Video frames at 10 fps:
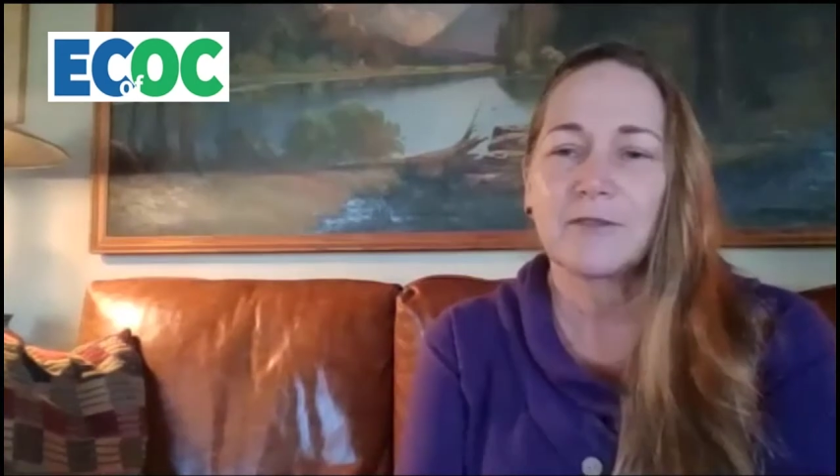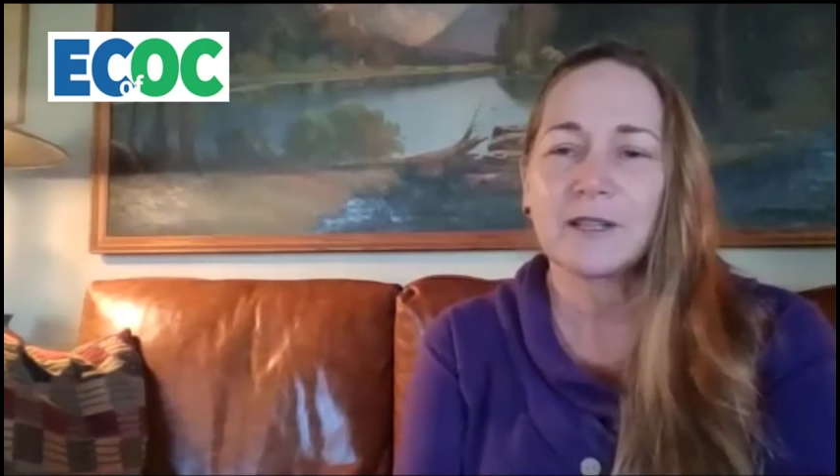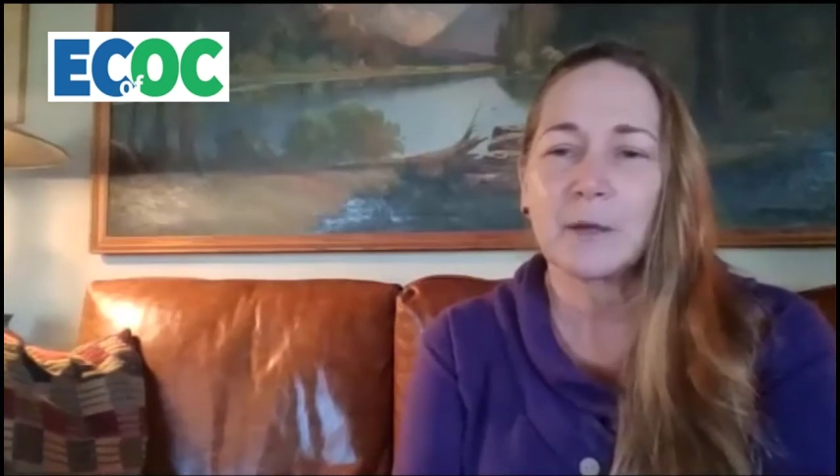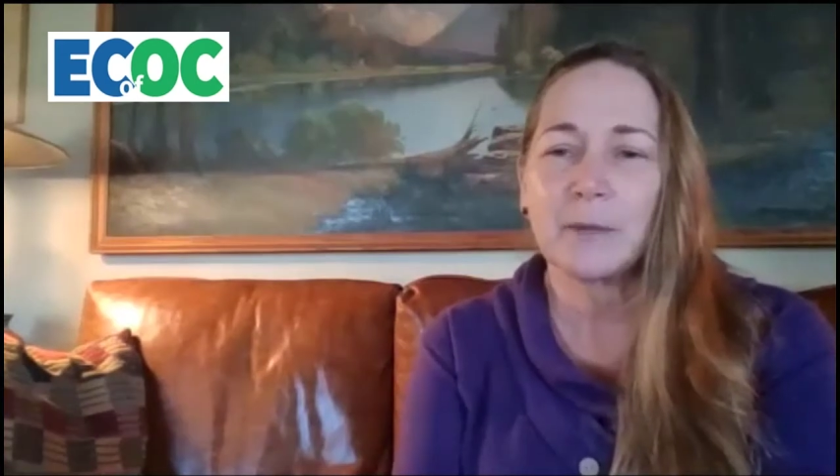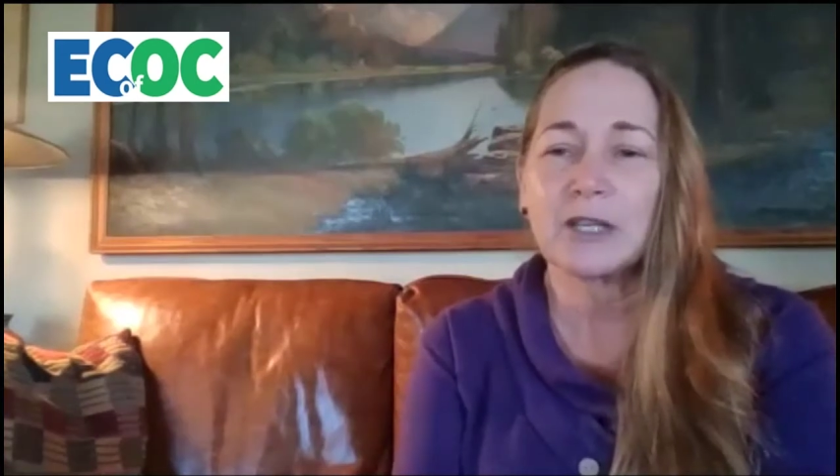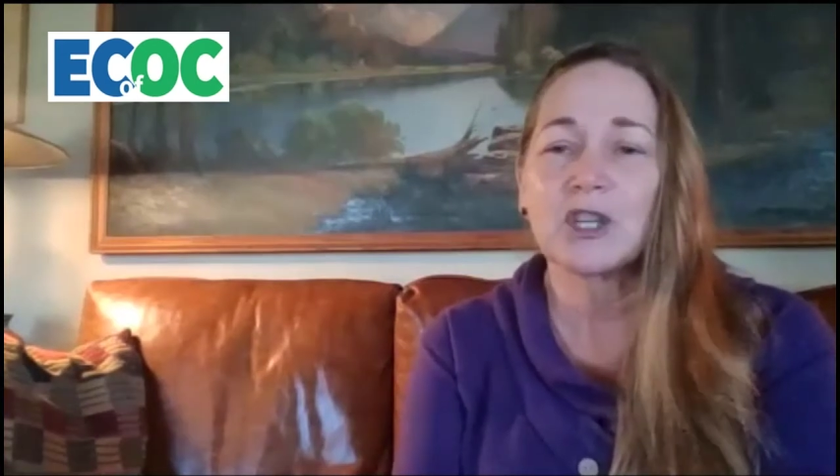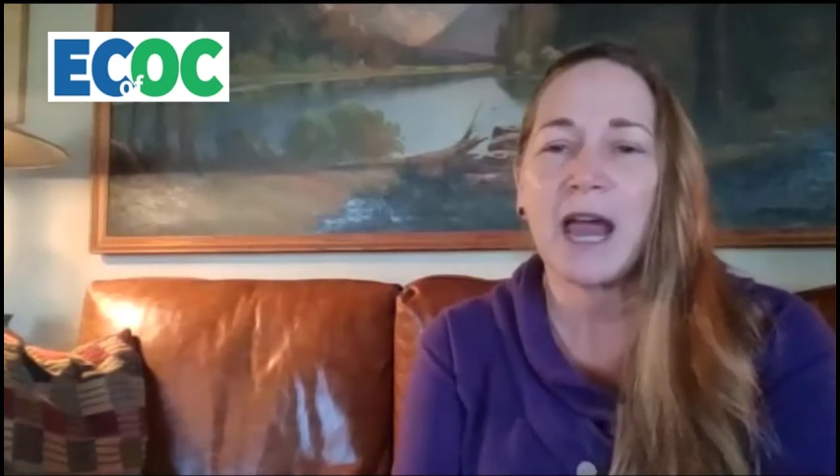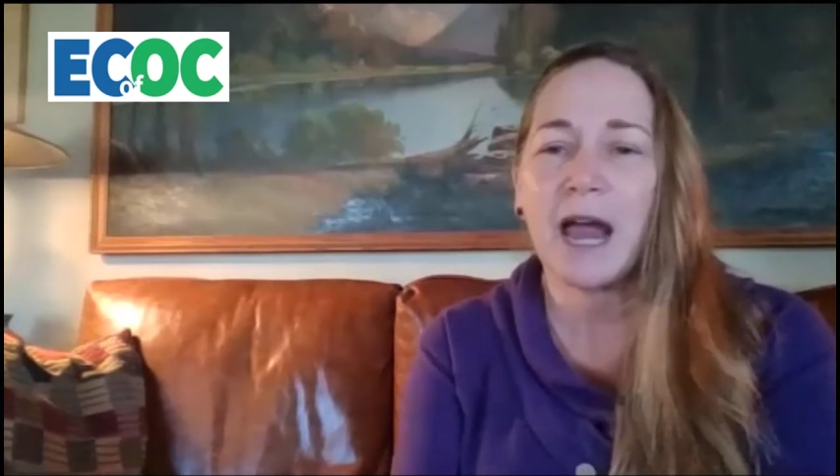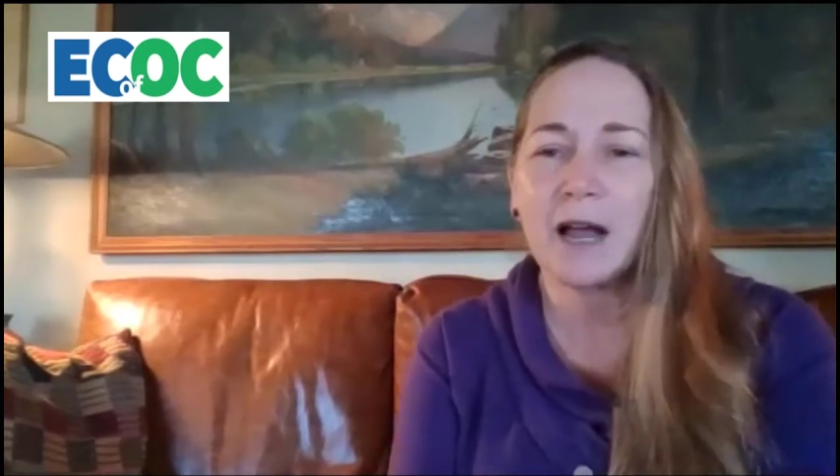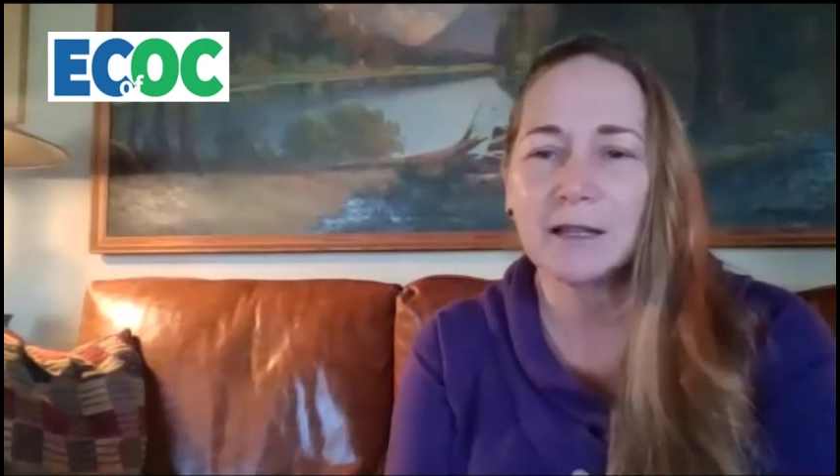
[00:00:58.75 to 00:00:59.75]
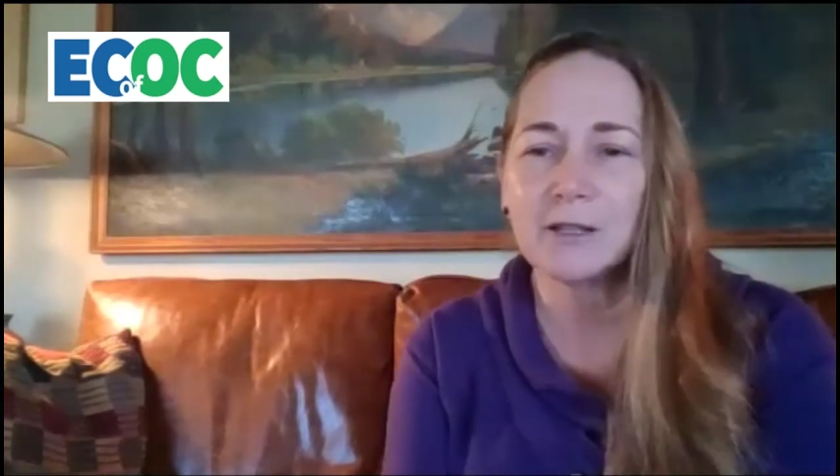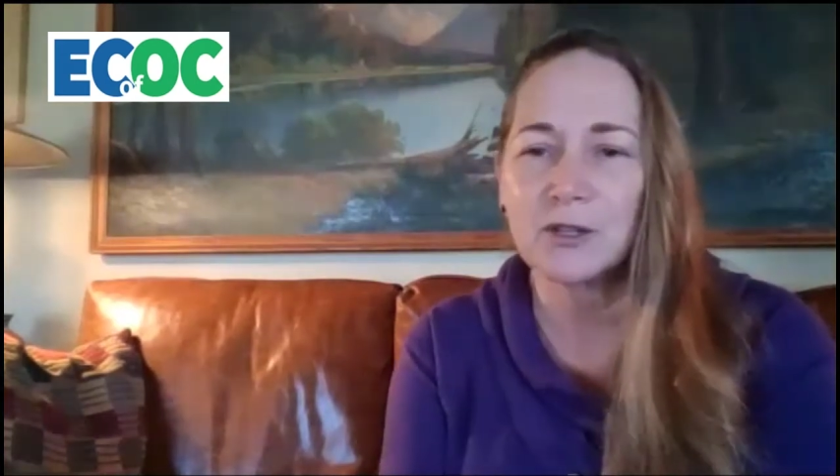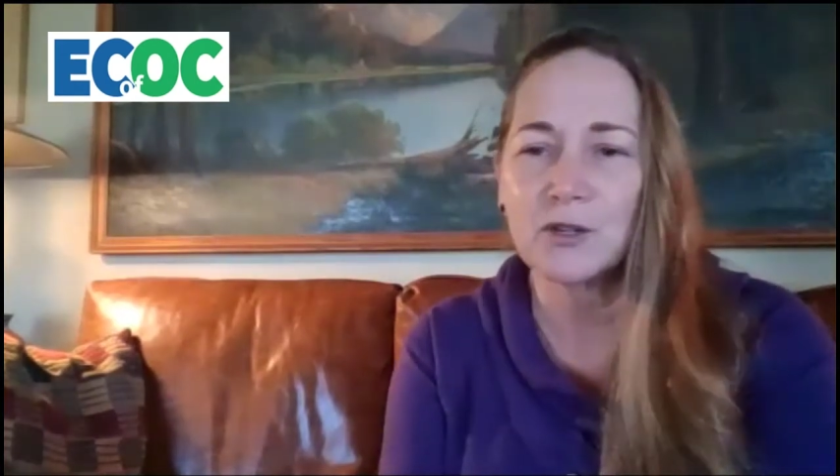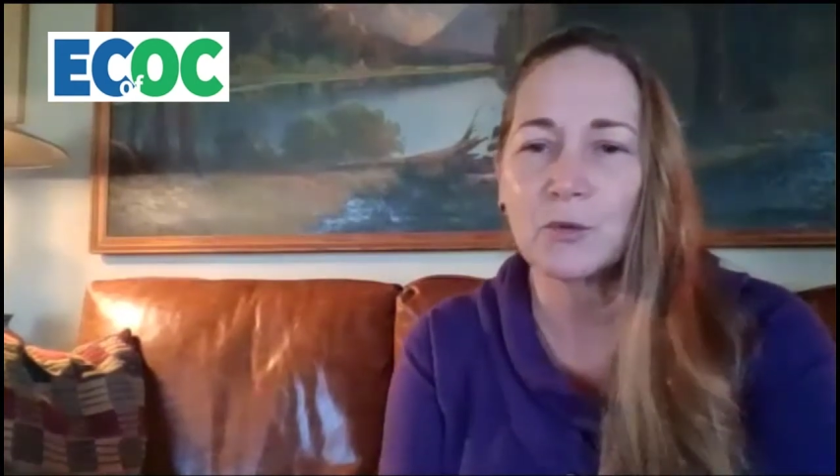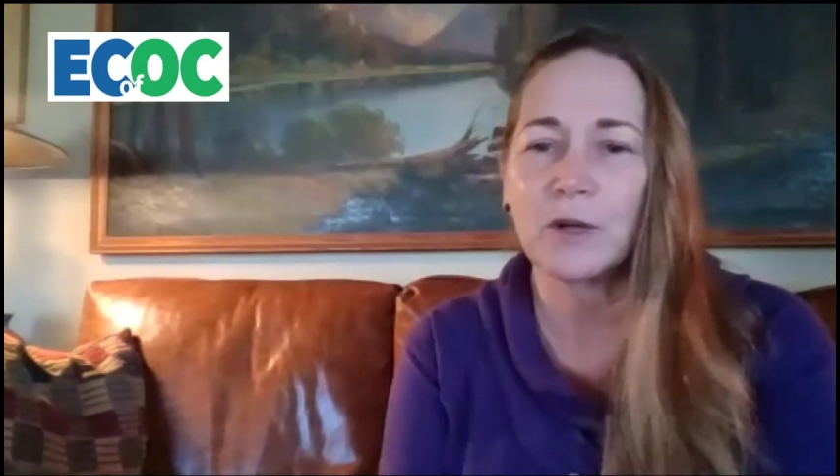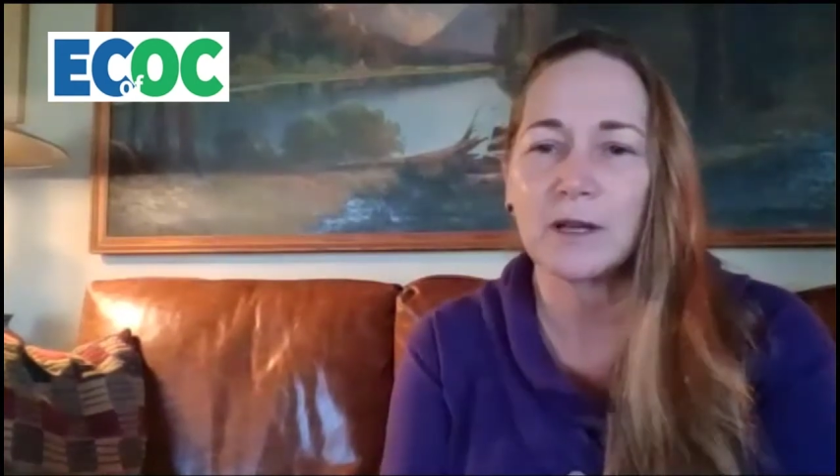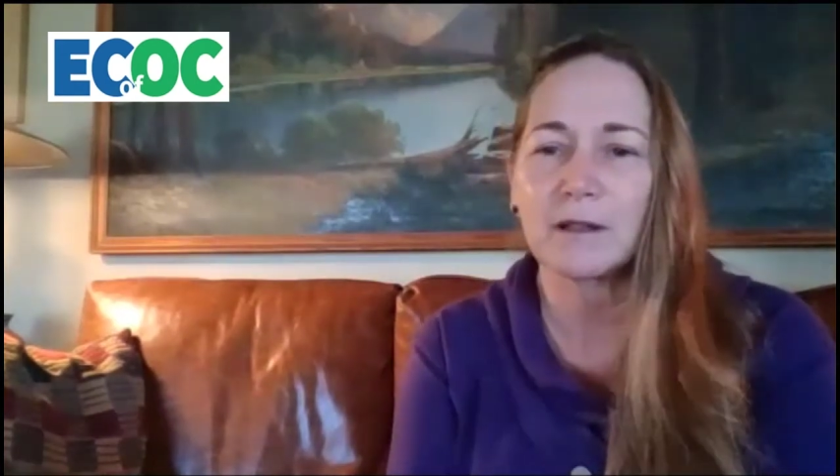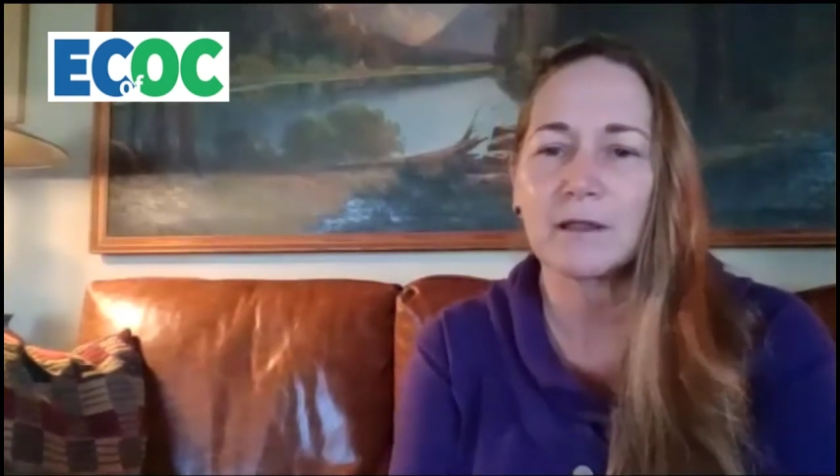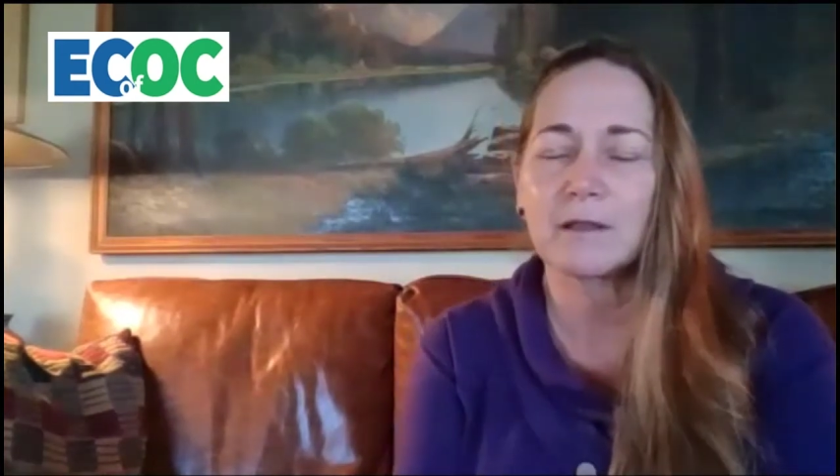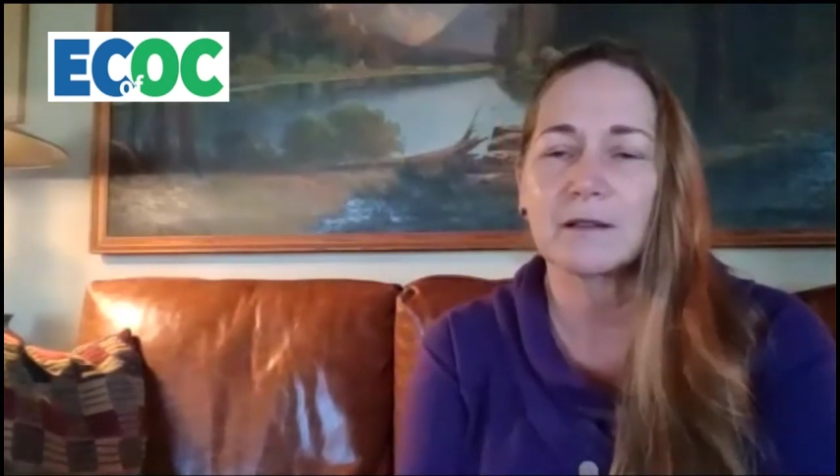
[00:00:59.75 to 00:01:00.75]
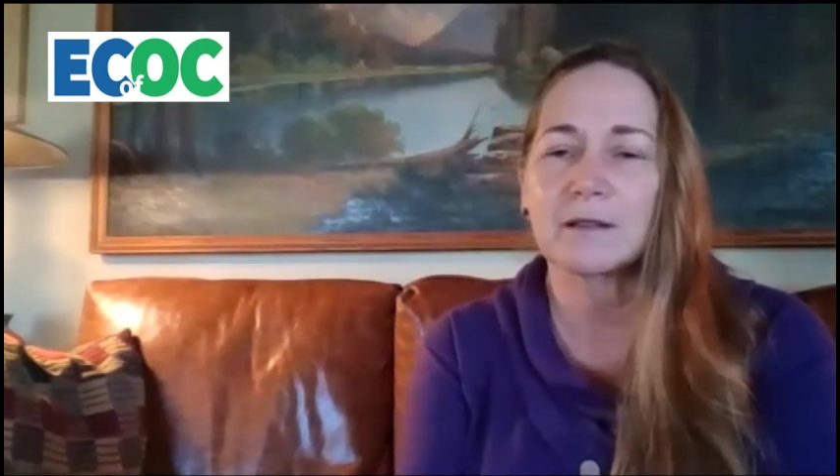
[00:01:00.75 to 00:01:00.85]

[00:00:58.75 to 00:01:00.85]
feeling a bit challenged with